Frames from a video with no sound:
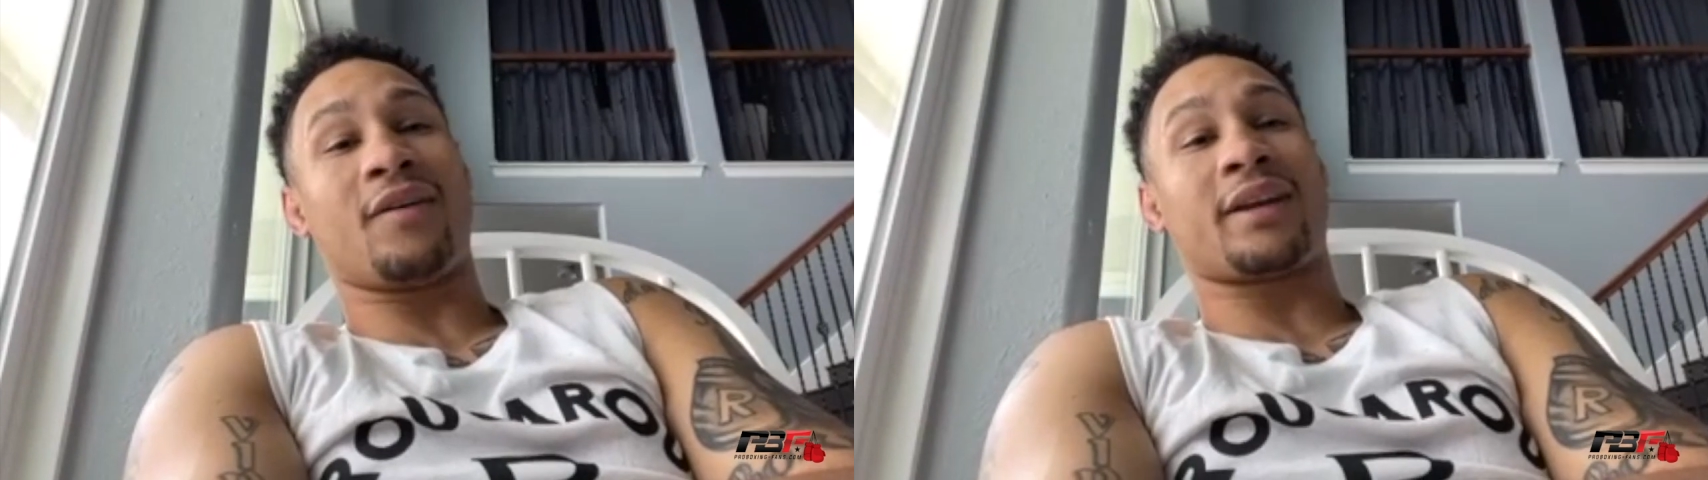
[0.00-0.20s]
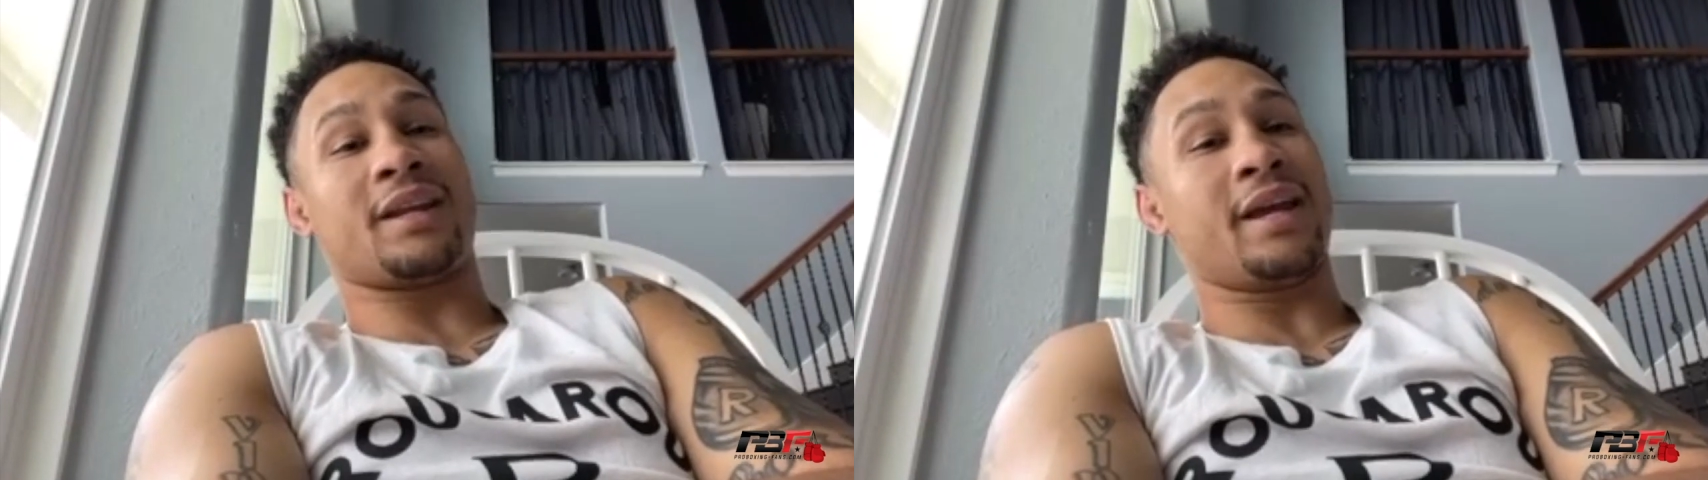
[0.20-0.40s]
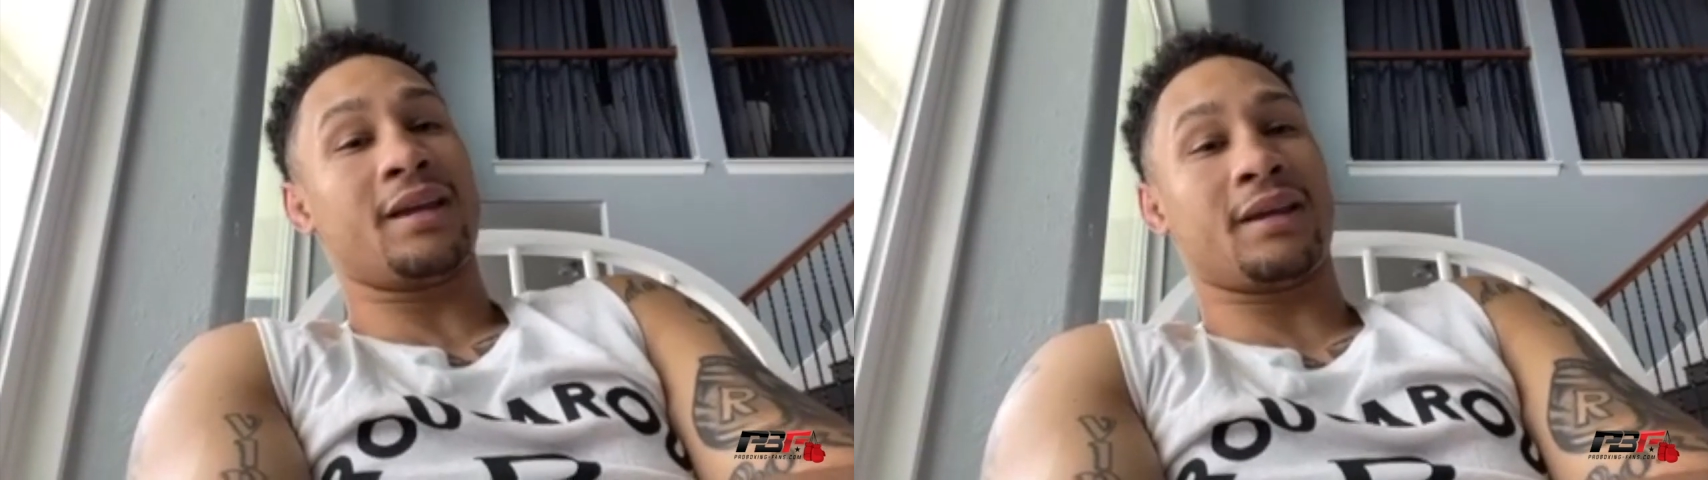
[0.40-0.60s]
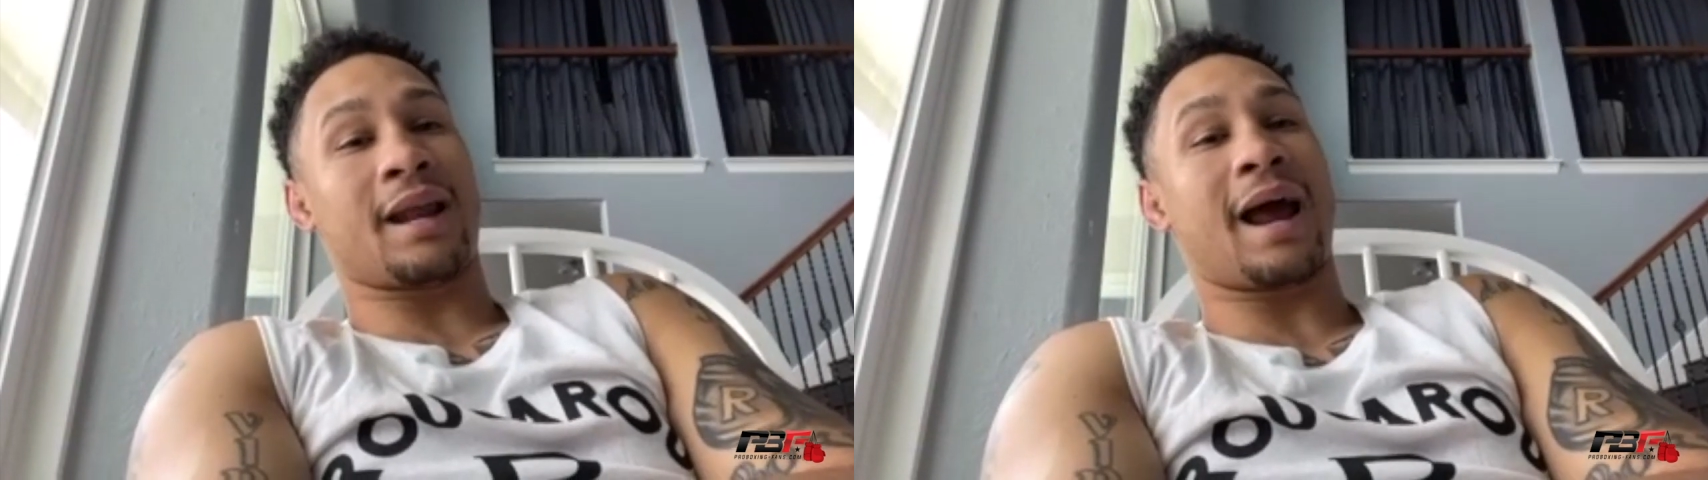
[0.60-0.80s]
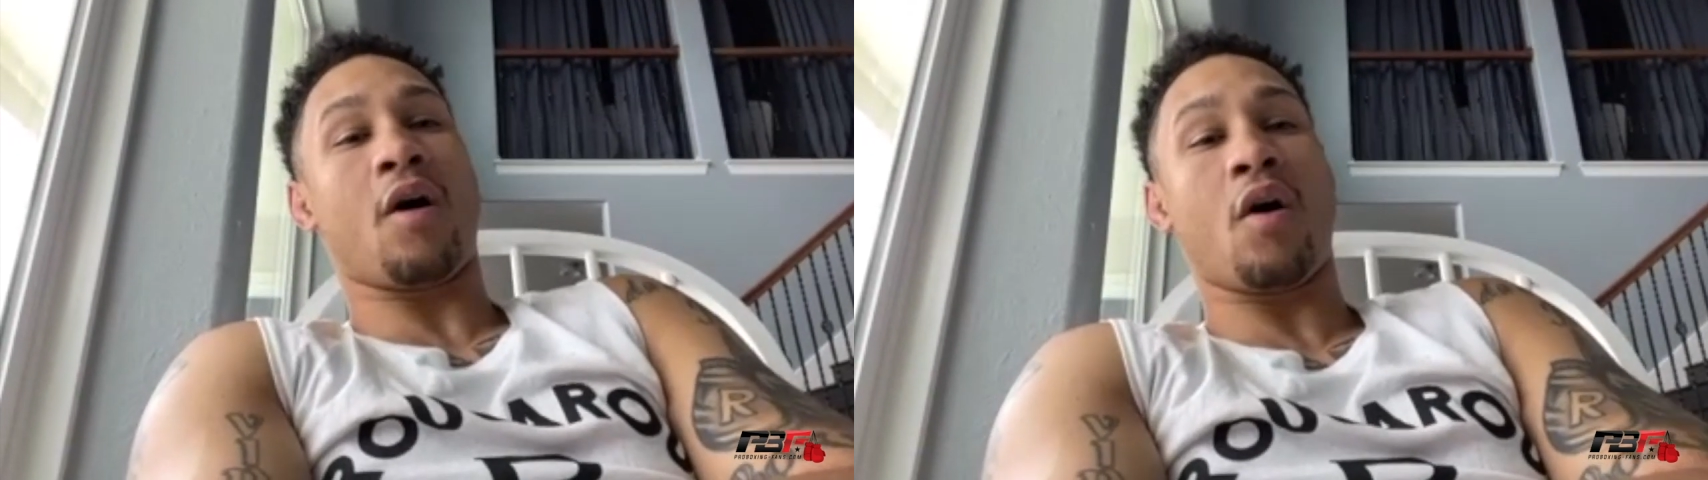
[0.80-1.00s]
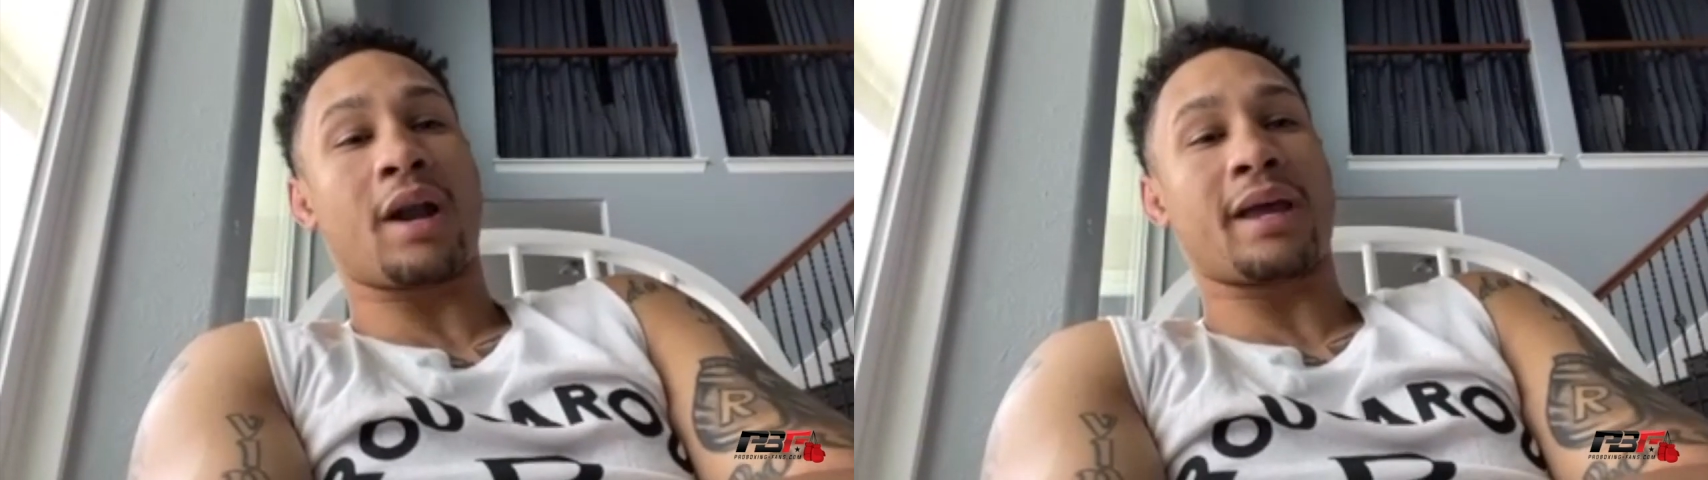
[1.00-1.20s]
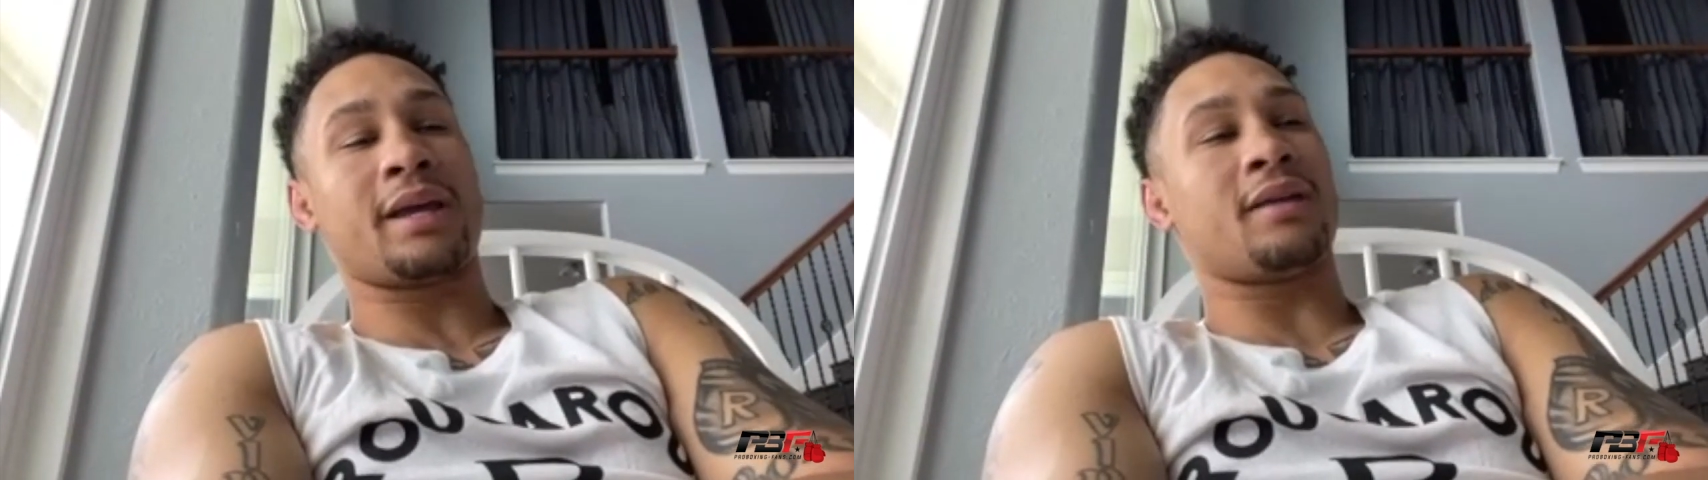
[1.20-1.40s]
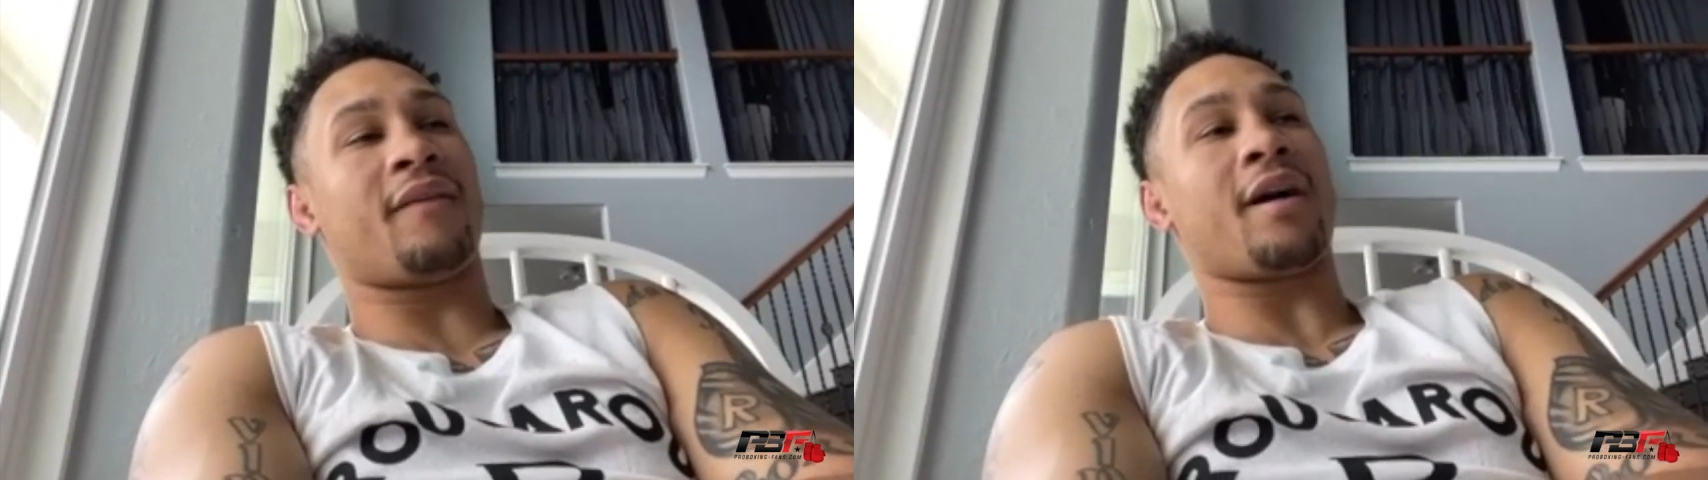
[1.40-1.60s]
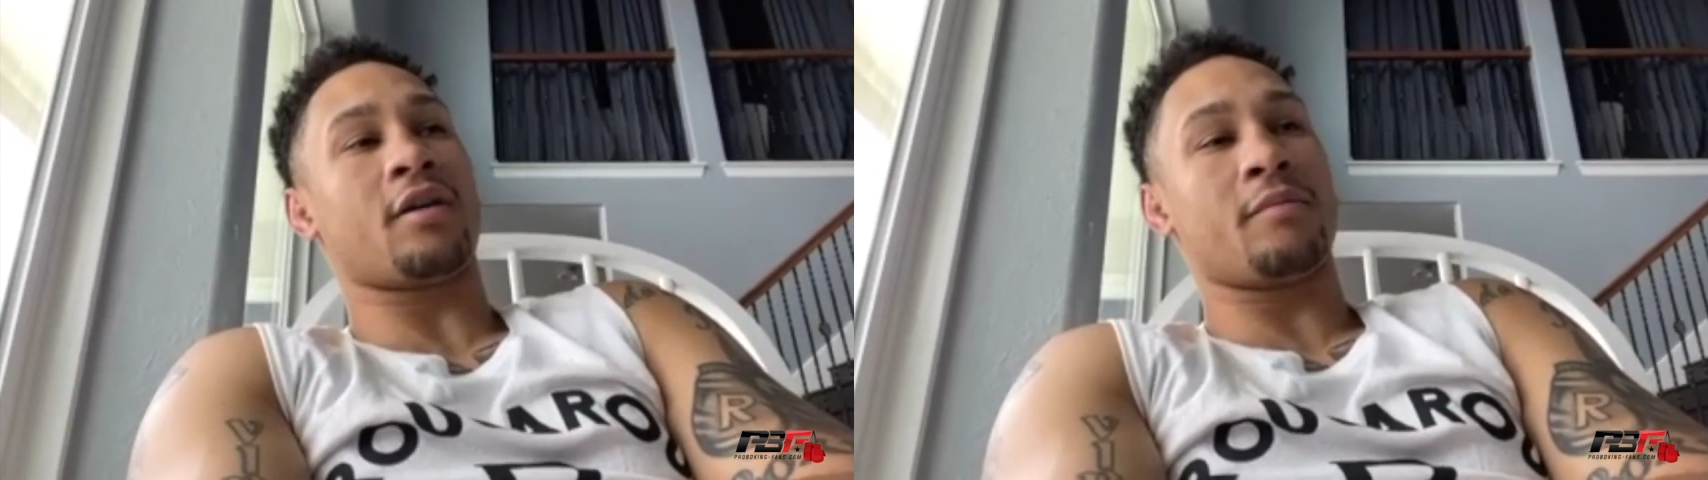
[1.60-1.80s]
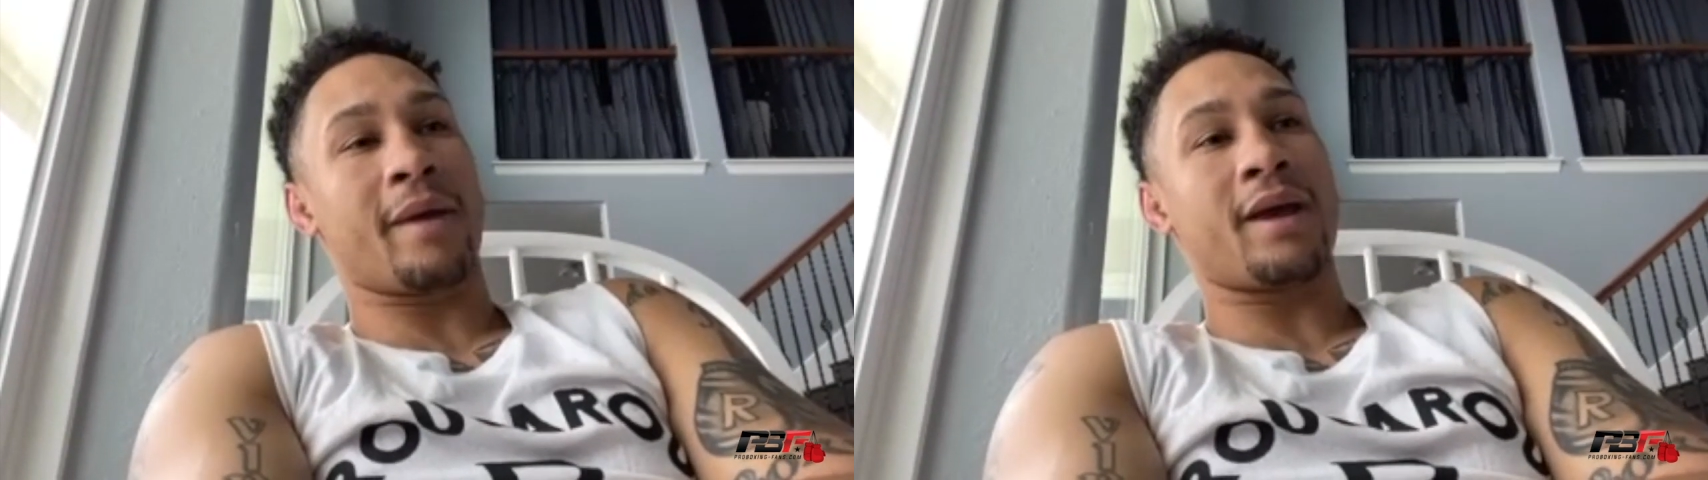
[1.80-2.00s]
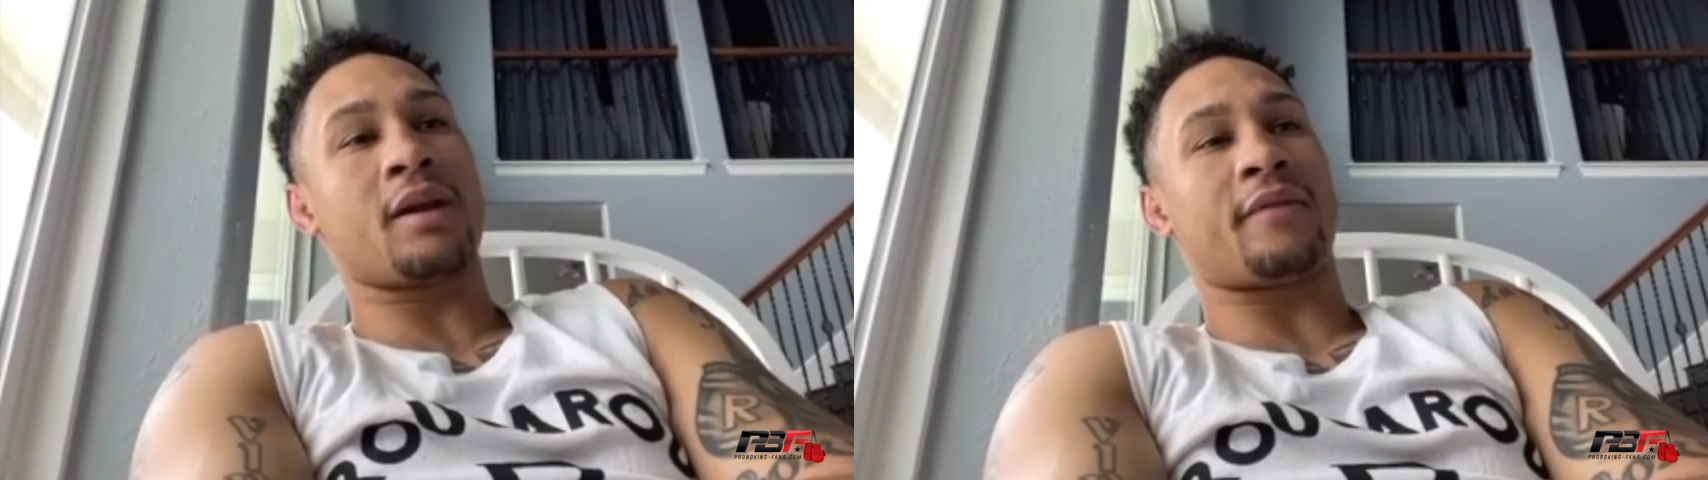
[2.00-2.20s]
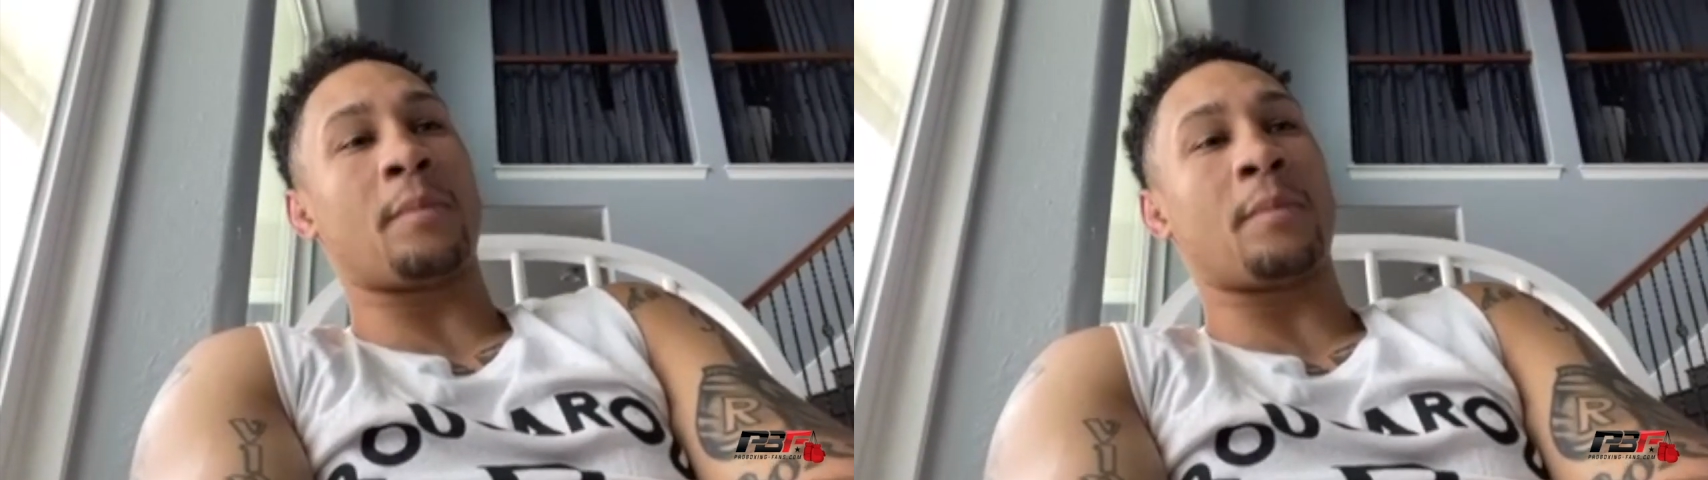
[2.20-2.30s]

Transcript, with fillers: fucking hit and how hard I hit, if I hurt him bad enough,